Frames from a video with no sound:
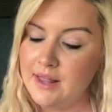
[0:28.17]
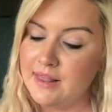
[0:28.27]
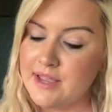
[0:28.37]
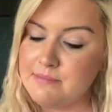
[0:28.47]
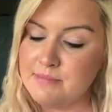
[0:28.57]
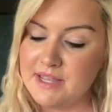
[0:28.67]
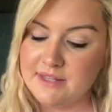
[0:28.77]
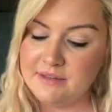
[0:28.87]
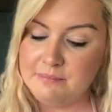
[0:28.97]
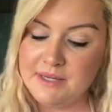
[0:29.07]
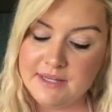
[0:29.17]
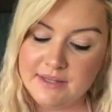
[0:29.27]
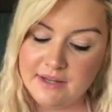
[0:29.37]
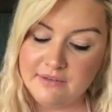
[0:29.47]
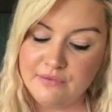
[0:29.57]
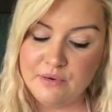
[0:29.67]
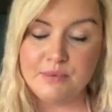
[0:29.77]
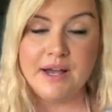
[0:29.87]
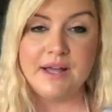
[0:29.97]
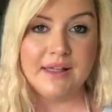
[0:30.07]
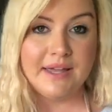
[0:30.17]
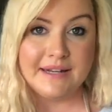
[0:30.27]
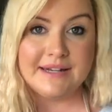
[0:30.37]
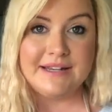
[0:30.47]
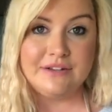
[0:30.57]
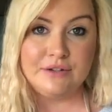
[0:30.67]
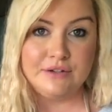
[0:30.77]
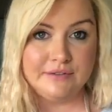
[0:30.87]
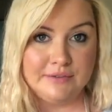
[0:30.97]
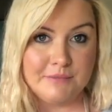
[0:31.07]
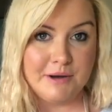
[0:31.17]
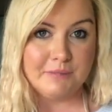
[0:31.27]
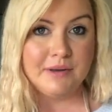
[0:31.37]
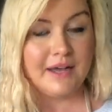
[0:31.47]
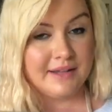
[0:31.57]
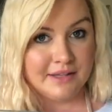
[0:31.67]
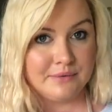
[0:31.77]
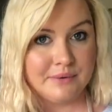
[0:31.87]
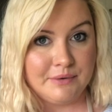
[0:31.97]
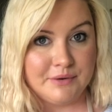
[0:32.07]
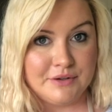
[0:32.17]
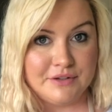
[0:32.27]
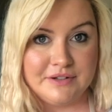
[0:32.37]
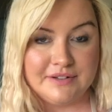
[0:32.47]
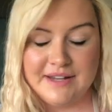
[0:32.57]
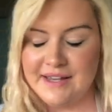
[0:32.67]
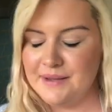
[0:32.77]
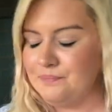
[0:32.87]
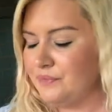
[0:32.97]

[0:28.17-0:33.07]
Like me, they've been in there for a while and I need to use them up, and that's what I'm going to do today.